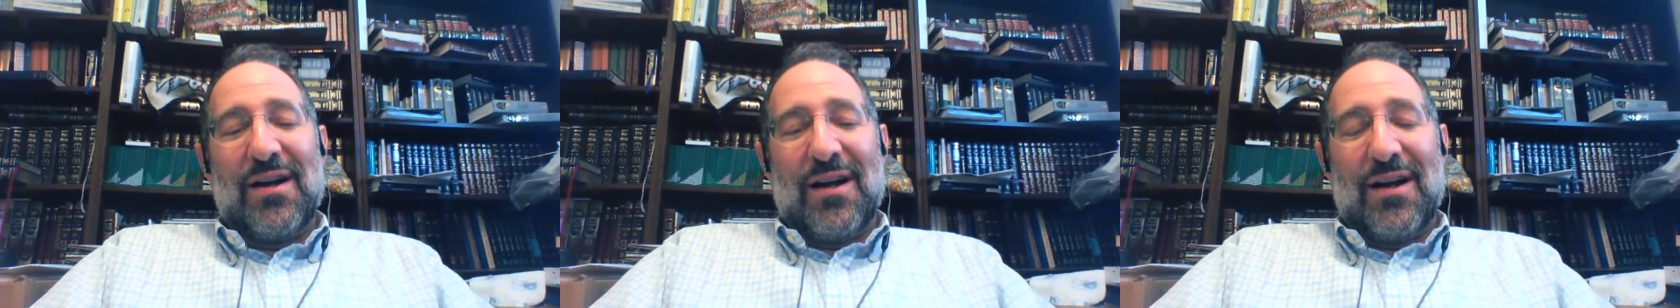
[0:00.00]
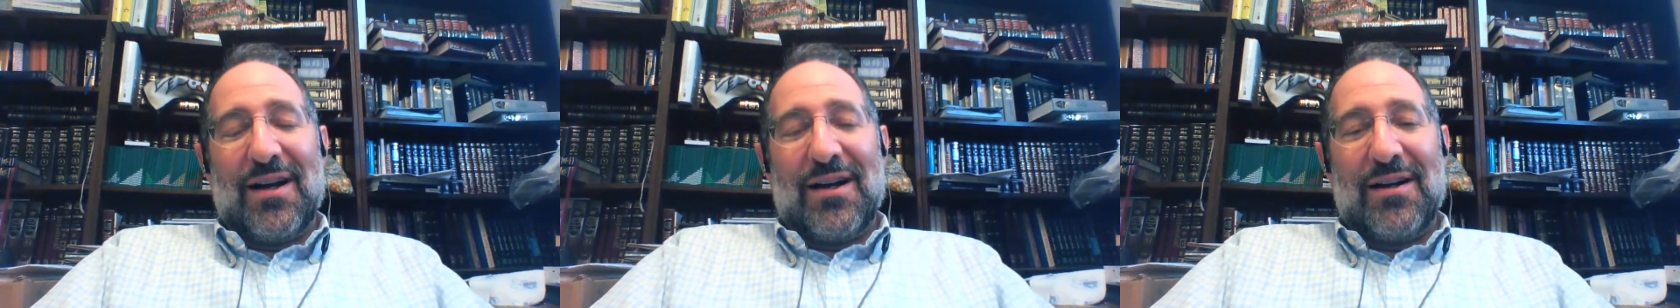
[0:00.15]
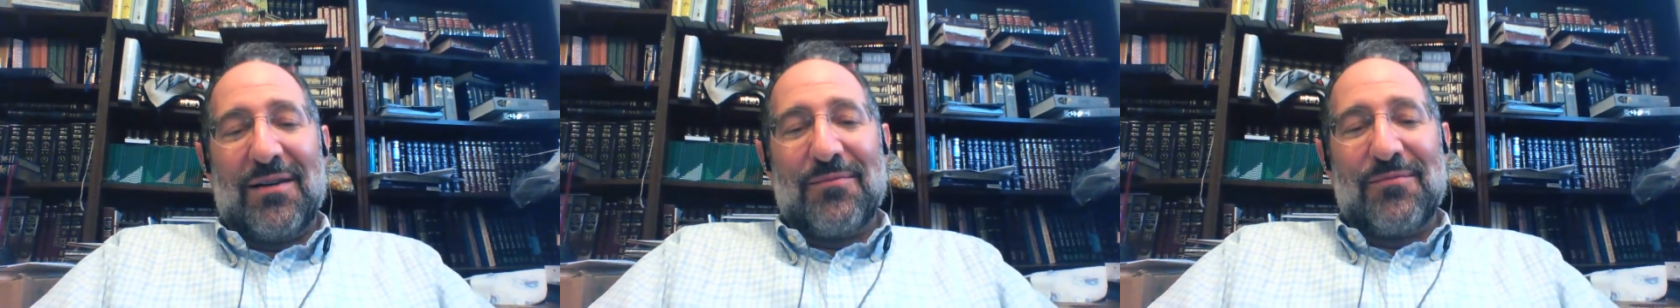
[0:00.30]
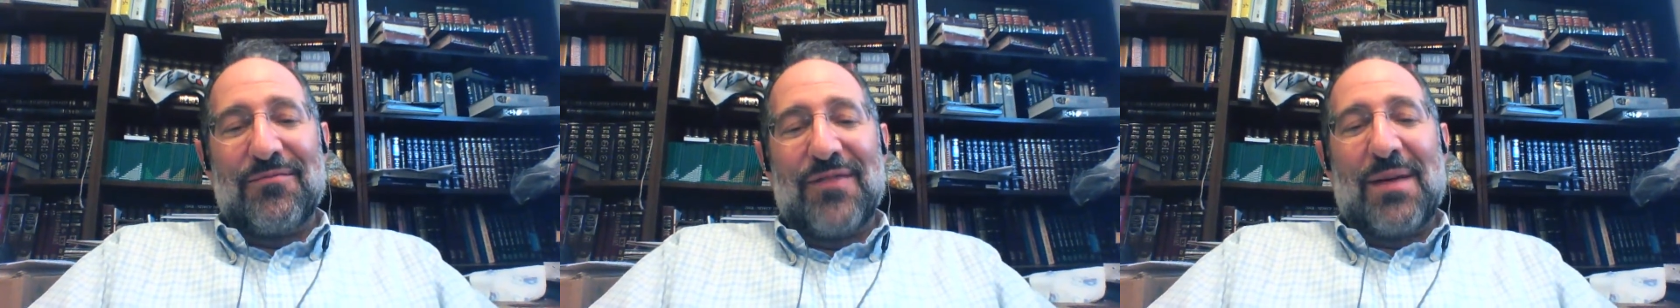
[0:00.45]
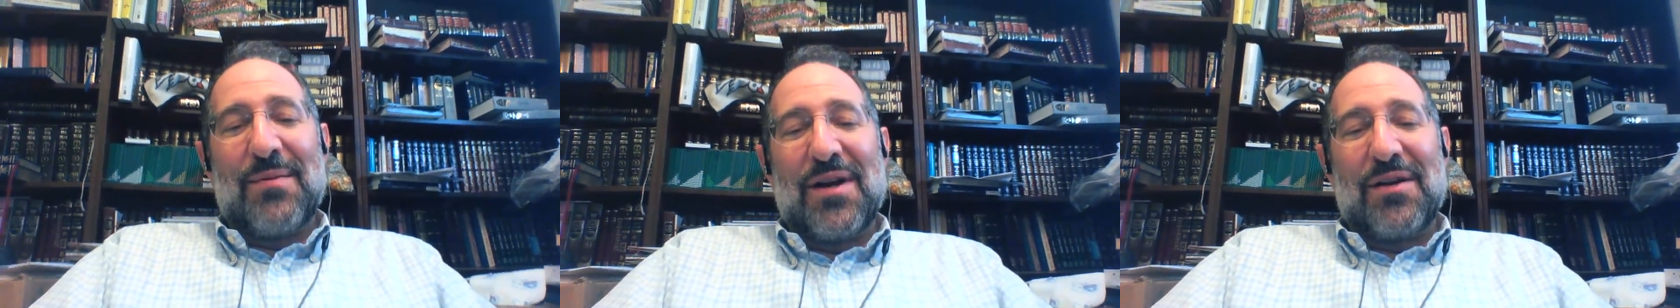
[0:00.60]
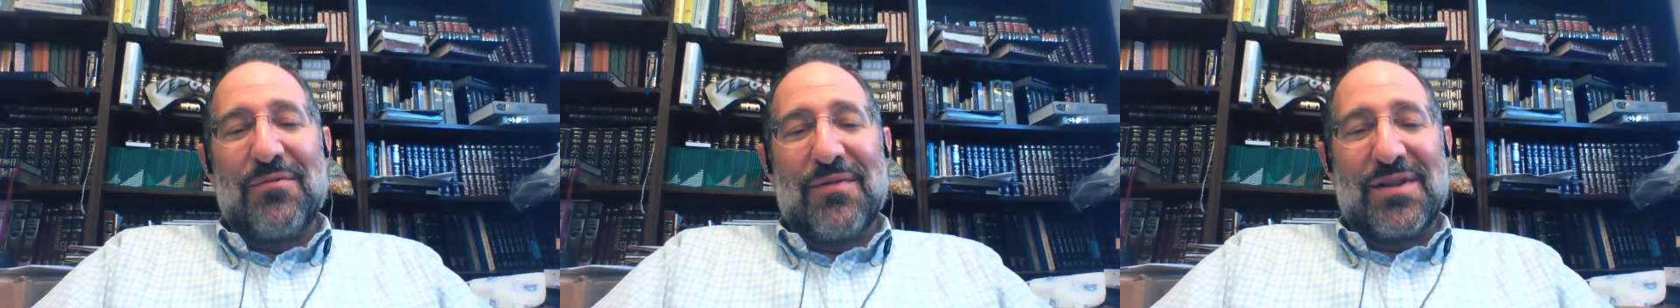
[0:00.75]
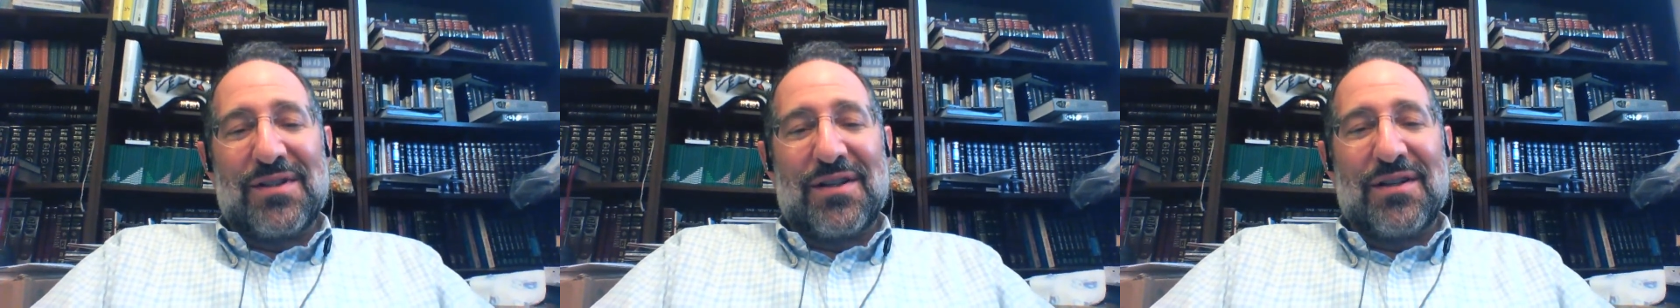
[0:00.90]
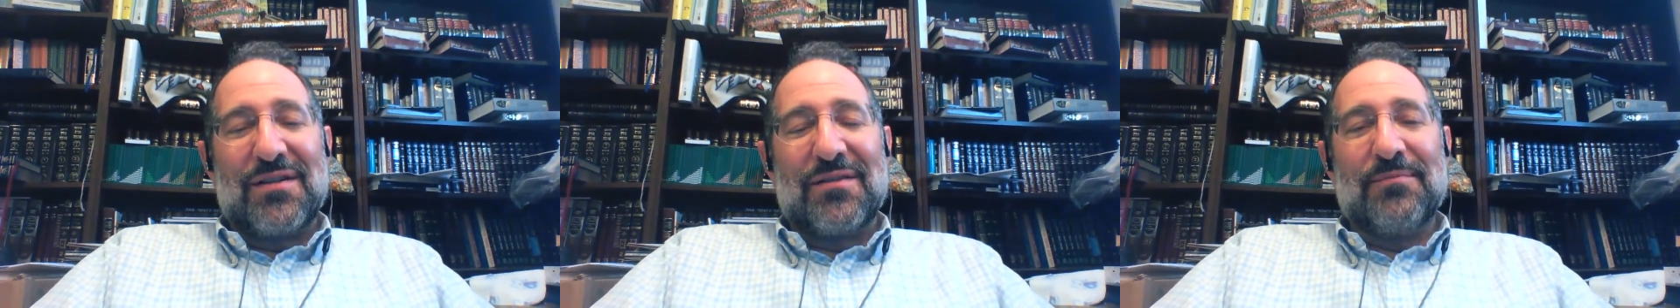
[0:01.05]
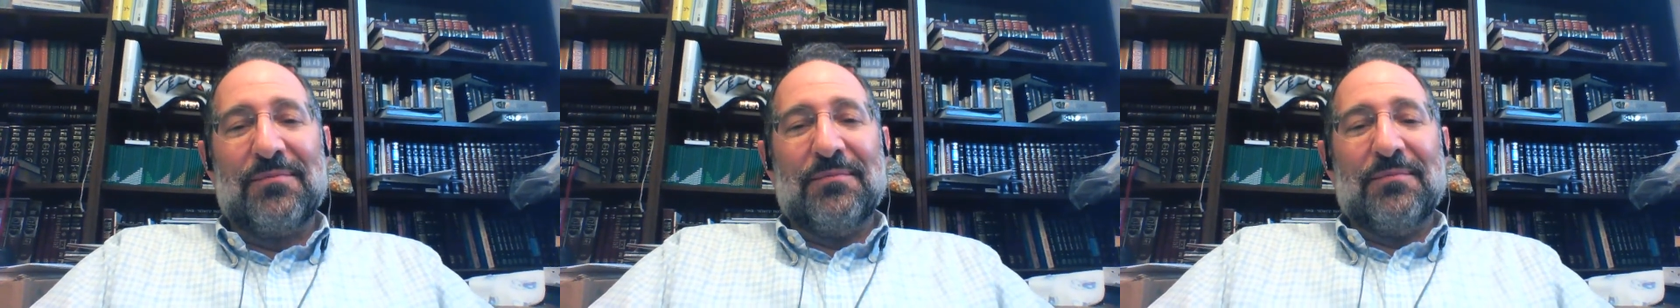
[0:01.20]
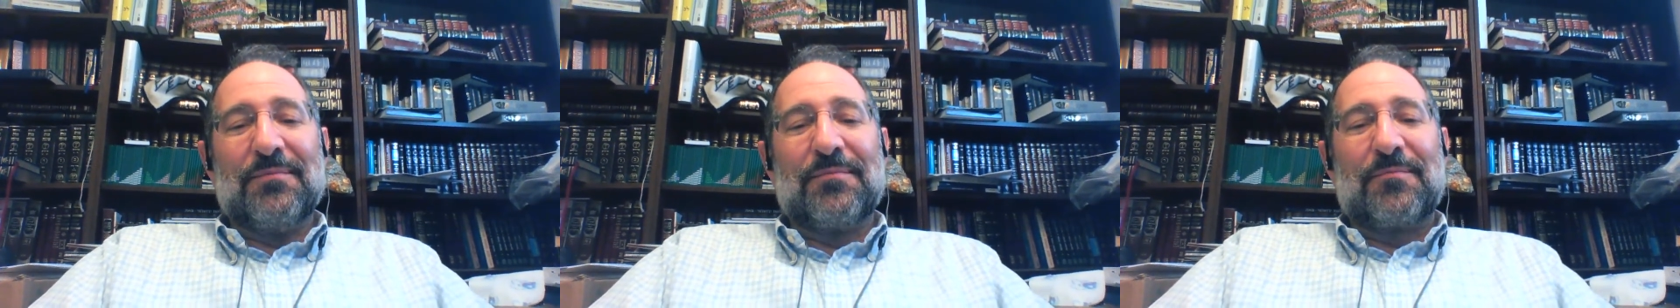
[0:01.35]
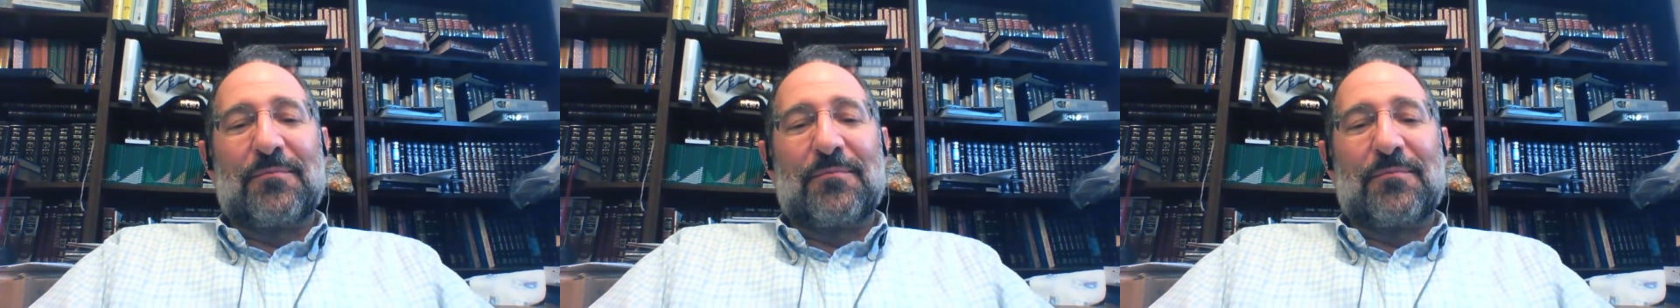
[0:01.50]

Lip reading: Rabbi Riskin